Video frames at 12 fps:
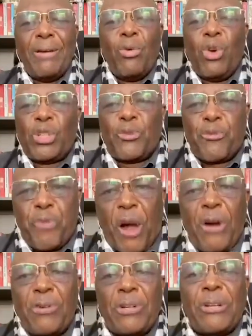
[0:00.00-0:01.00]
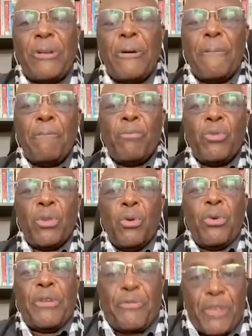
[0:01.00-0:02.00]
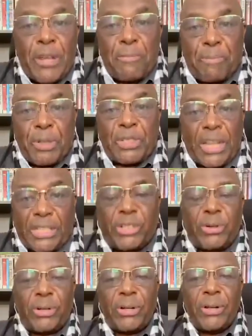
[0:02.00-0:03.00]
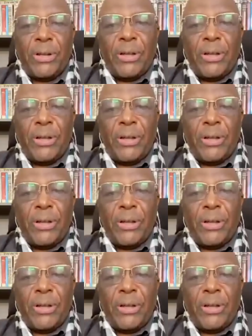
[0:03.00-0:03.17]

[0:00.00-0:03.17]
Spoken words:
was found within possession,